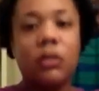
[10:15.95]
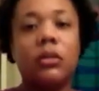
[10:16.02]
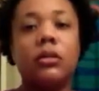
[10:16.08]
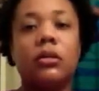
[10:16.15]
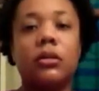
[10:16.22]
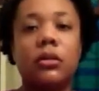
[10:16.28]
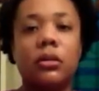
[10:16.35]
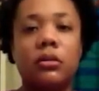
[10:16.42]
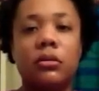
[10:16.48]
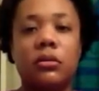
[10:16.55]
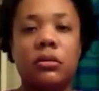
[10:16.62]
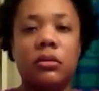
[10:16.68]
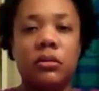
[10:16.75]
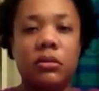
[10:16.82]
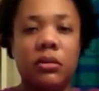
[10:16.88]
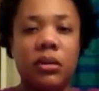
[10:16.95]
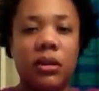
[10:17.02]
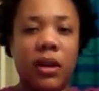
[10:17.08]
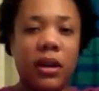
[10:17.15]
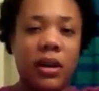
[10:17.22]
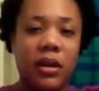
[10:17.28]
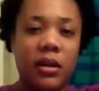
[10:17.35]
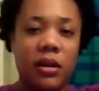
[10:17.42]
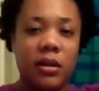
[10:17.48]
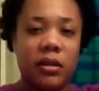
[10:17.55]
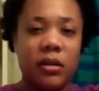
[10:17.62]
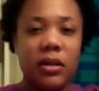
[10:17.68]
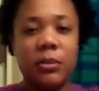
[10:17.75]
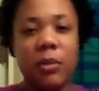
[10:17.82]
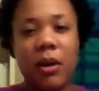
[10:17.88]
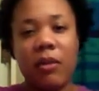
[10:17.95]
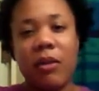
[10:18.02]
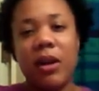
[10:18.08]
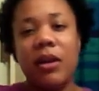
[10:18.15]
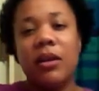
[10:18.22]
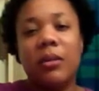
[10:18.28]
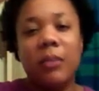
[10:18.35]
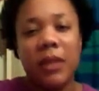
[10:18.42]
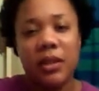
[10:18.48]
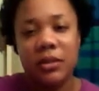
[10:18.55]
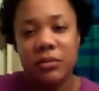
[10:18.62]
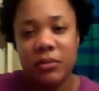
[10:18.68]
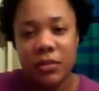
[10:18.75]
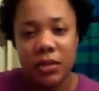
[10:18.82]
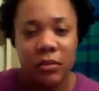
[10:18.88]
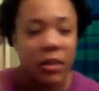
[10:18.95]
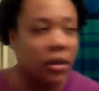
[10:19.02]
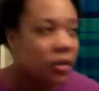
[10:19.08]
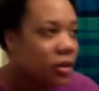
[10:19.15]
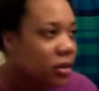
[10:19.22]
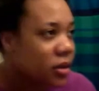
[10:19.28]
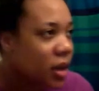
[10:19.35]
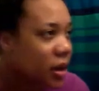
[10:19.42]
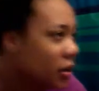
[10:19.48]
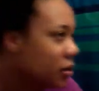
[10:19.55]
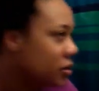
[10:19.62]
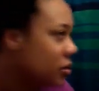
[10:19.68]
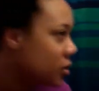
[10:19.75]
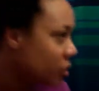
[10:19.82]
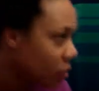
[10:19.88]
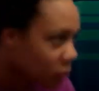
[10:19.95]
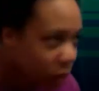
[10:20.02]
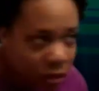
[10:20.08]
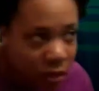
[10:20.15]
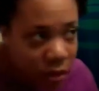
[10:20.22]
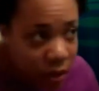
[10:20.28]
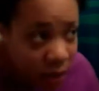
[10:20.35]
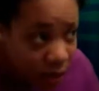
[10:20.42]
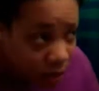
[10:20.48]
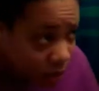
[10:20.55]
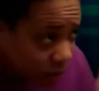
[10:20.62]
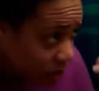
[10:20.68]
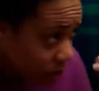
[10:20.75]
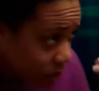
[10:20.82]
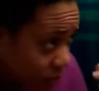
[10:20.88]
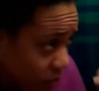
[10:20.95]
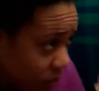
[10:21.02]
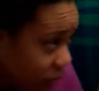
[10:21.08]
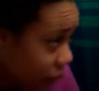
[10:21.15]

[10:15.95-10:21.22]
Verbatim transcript: So look like I did. This part right here makes to me looks like I did a roller set or something.